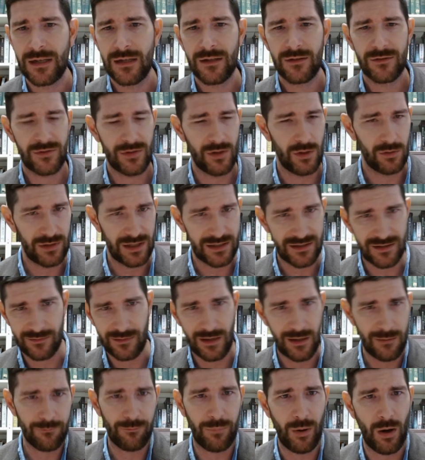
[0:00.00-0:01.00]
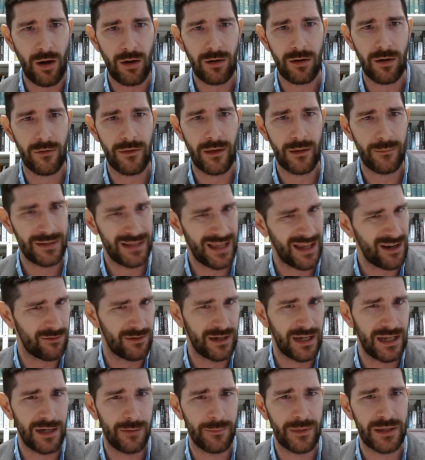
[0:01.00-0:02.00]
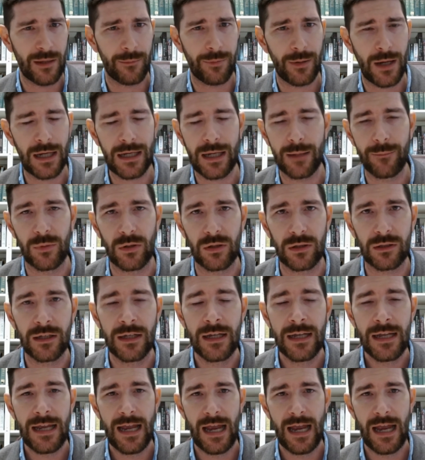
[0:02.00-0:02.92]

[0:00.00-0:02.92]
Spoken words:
So let's embargo them, and that'll hit them in the pocketbook,